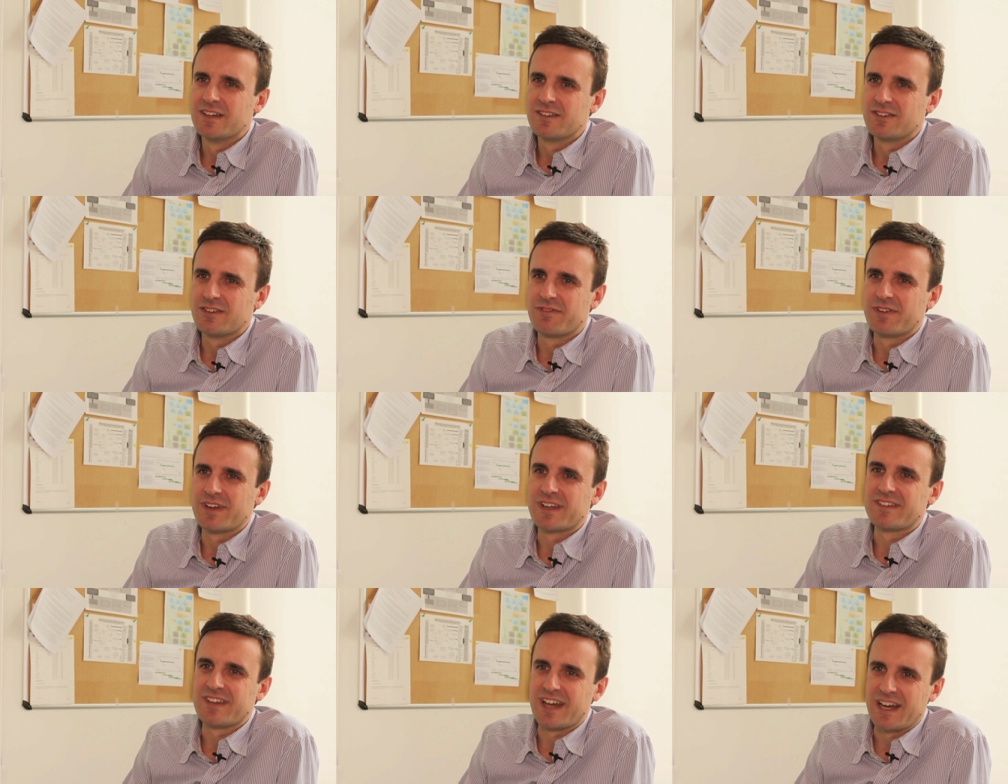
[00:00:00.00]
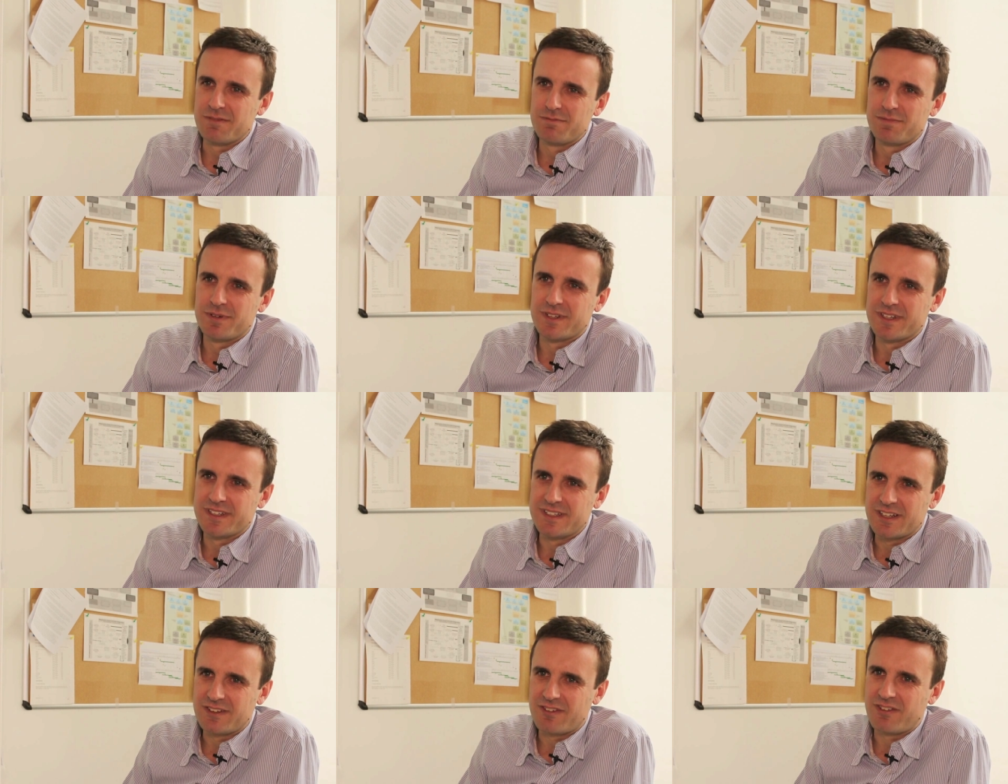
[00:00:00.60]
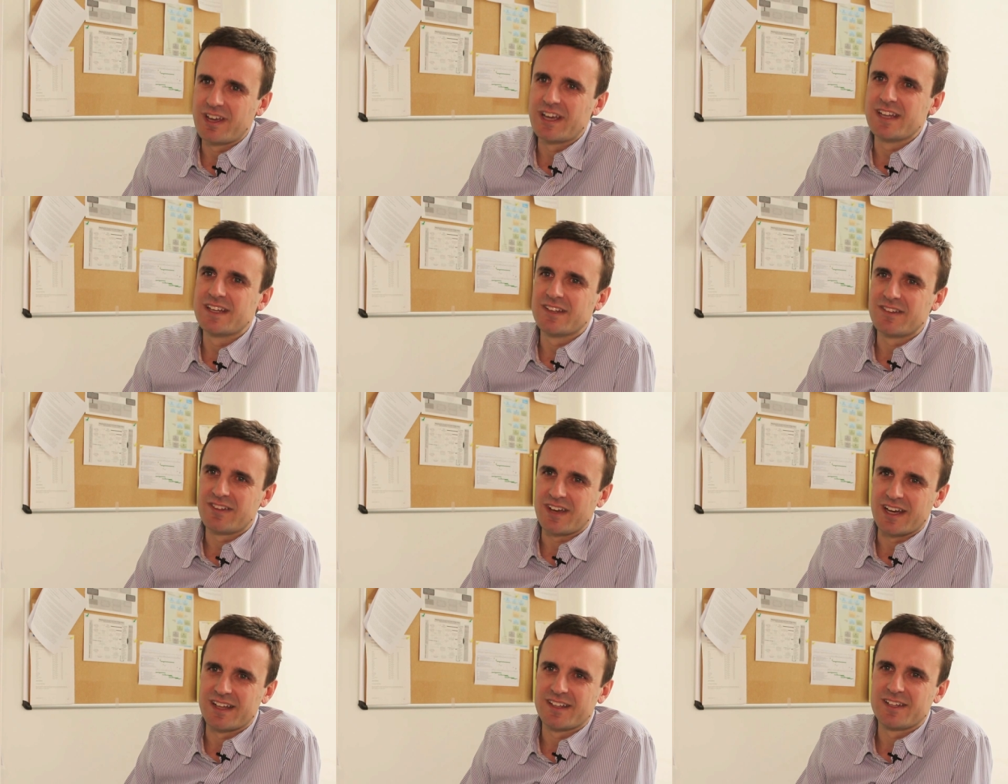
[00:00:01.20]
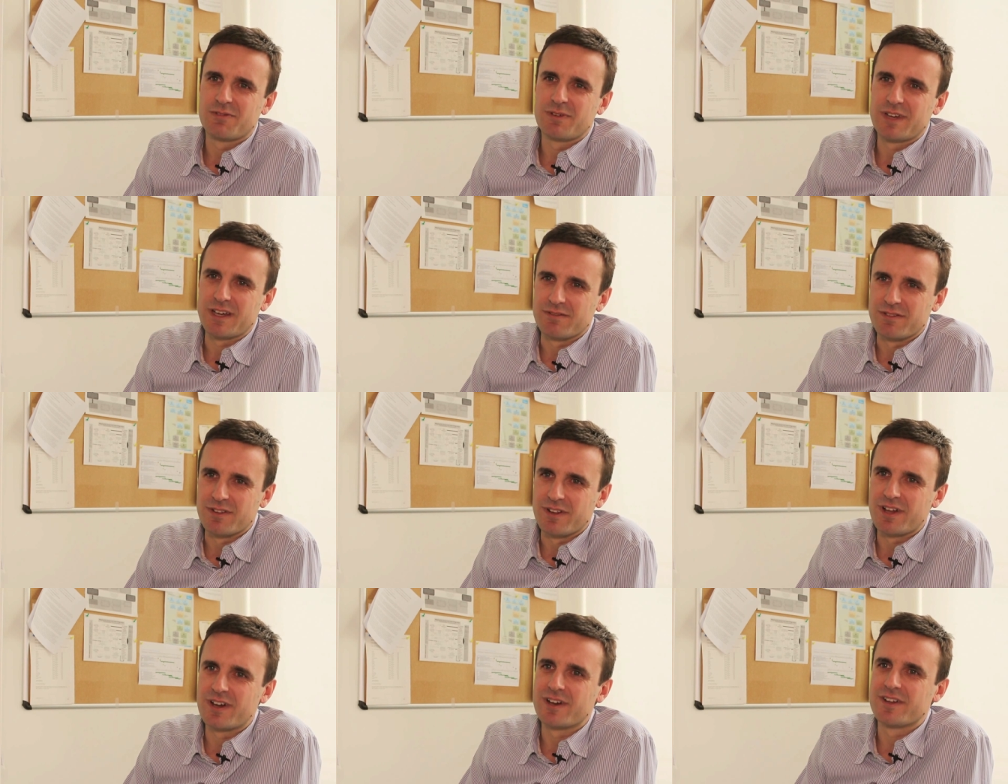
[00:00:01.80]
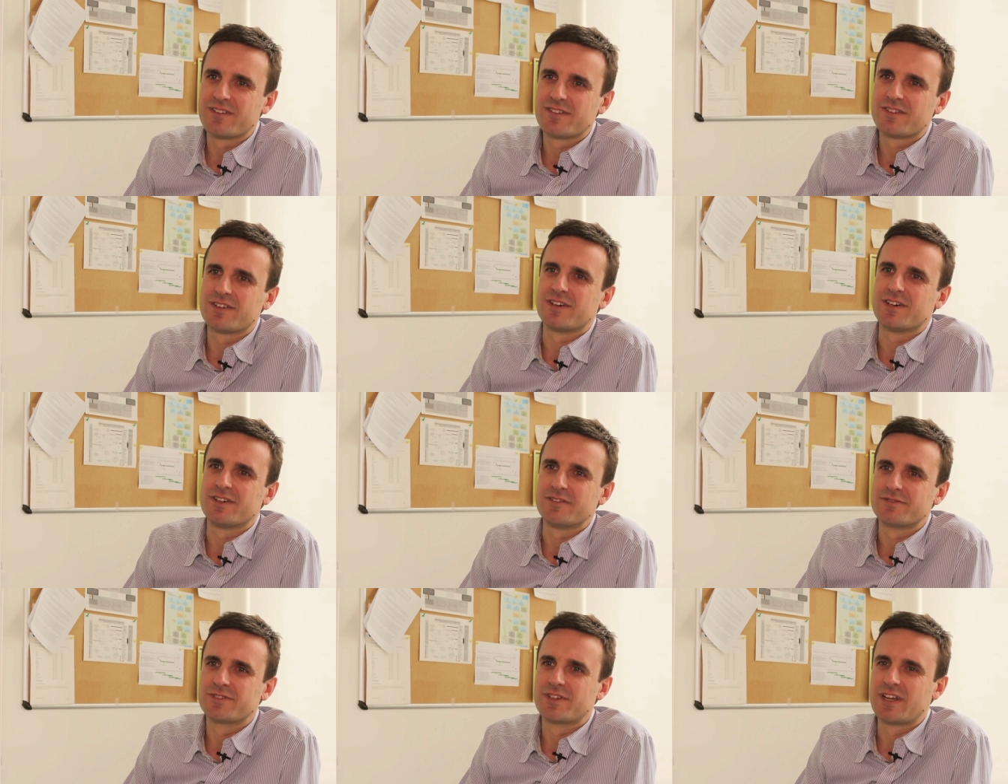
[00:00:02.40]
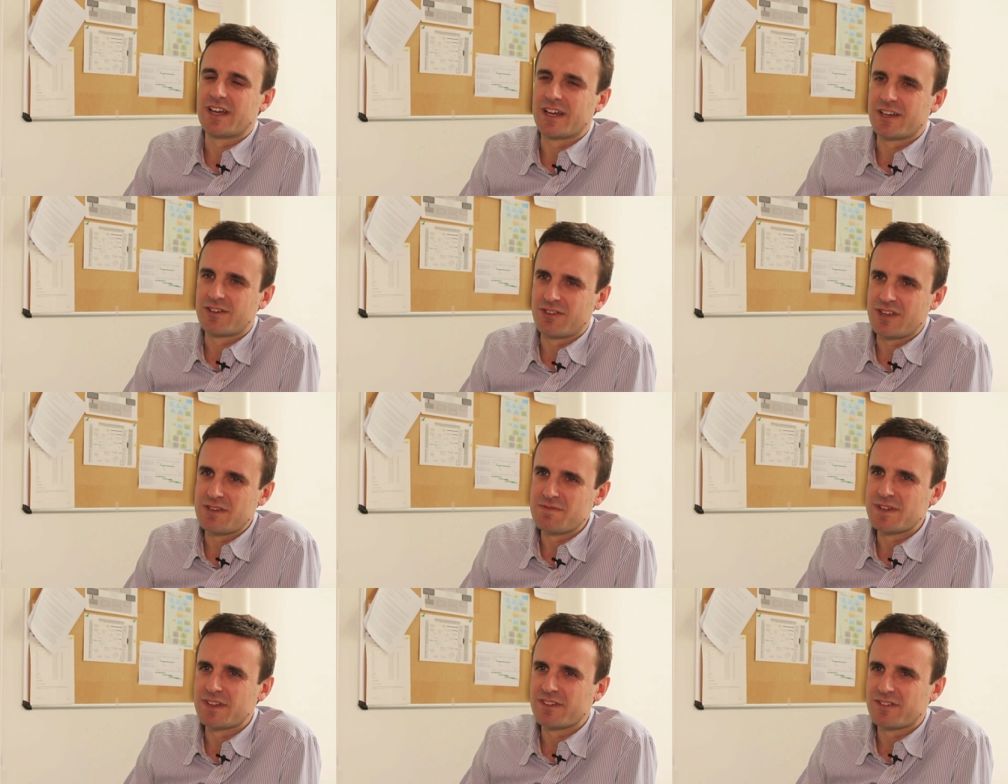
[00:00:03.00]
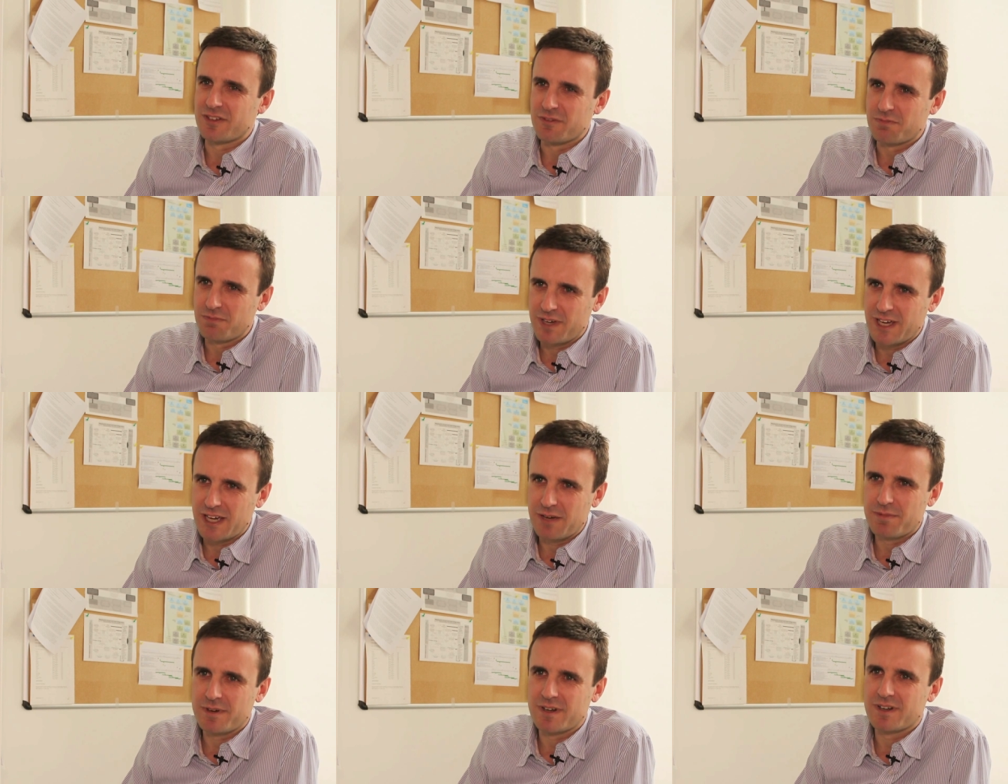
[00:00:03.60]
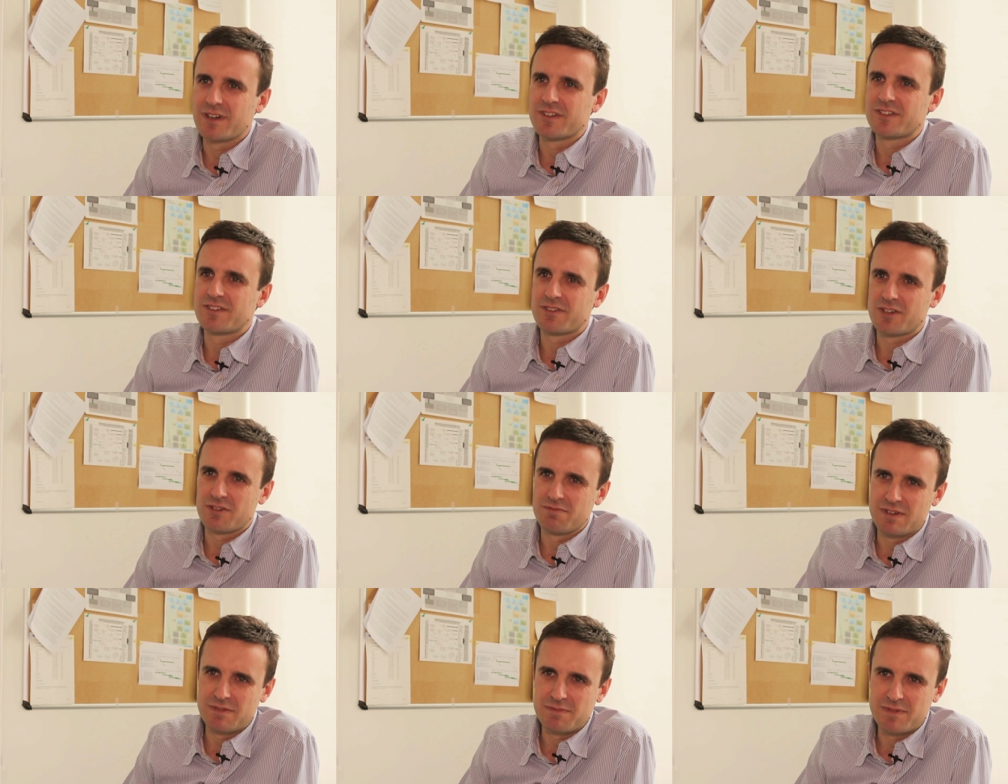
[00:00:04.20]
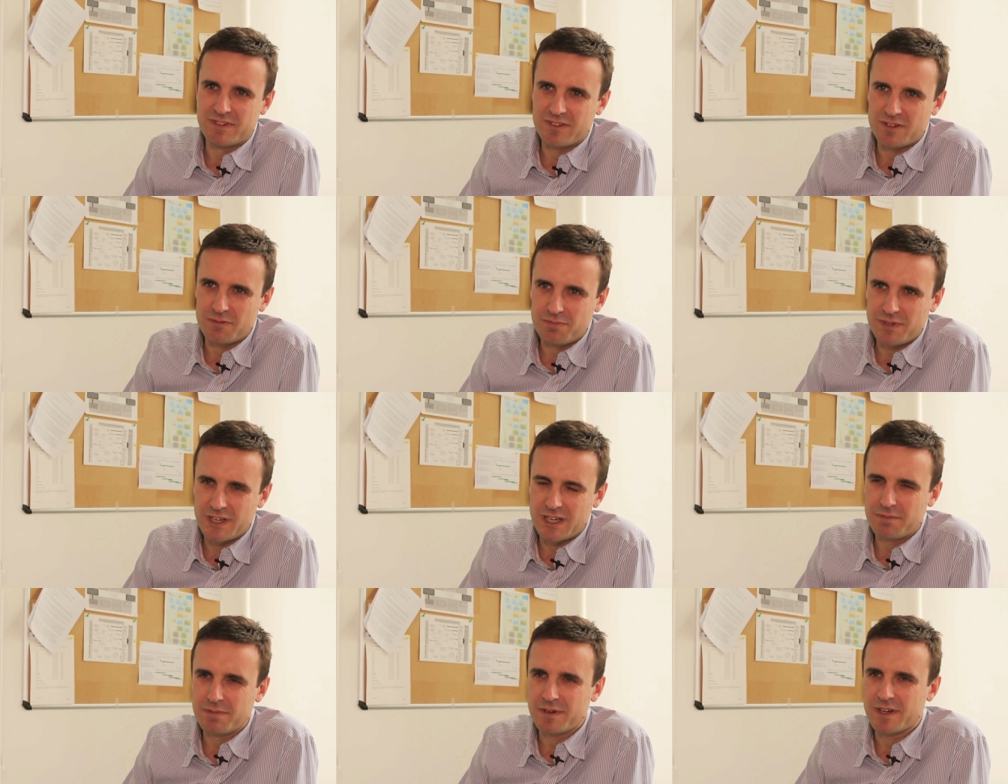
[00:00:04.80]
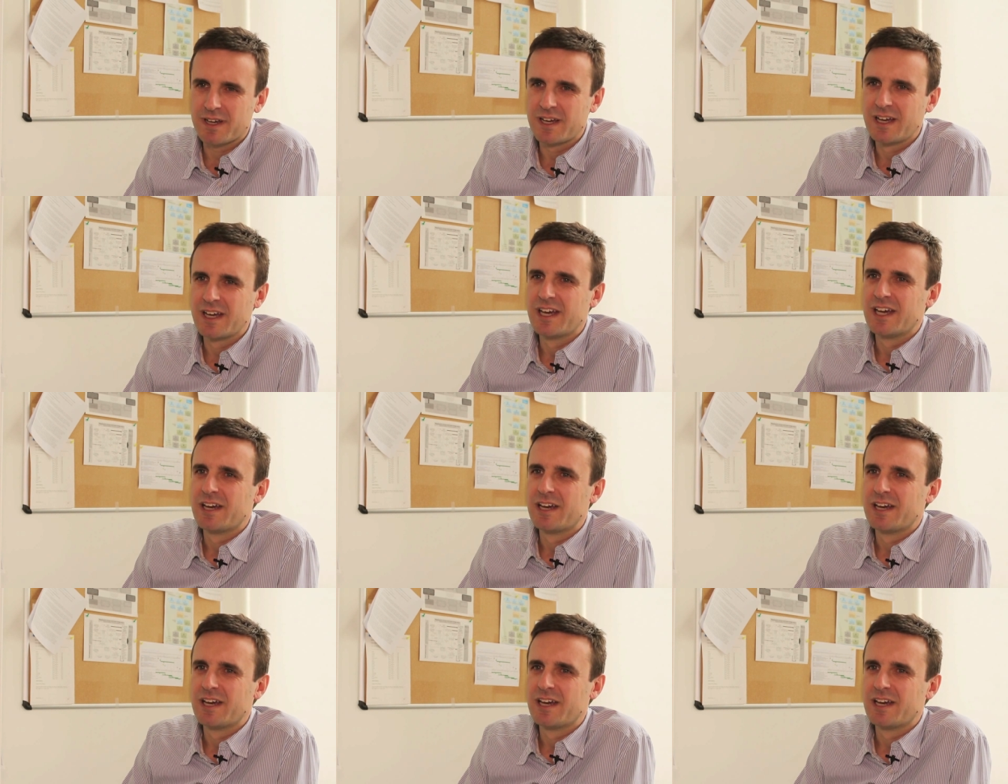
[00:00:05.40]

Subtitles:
So for example, in the trade agenda, we have lots of agreements on paper, lots of commitments on paper,